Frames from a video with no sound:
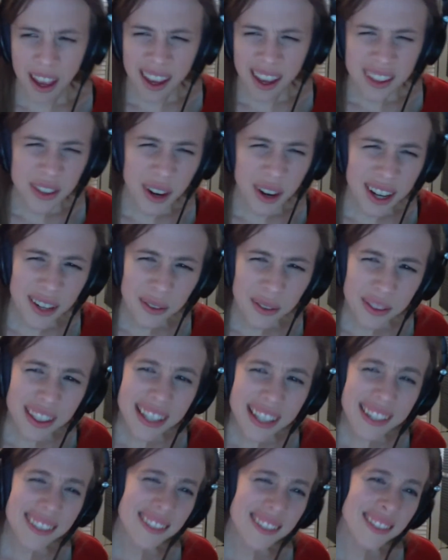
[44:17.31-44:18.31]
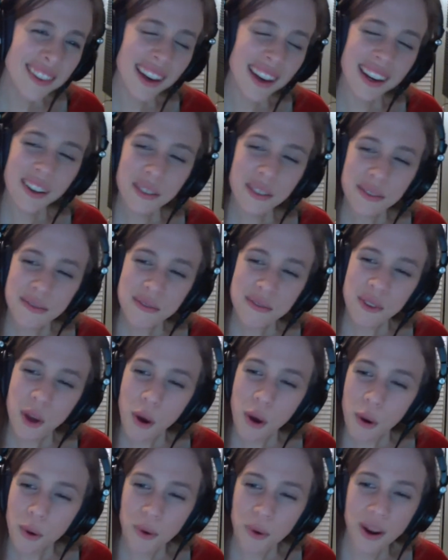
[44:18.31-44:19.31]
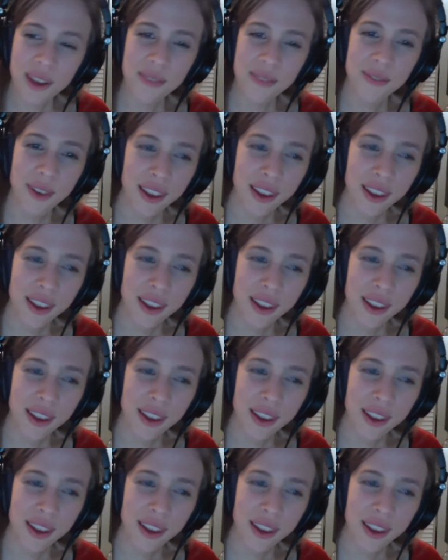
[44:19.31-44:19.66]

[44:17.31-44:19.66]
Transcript: So I don't think I don't know if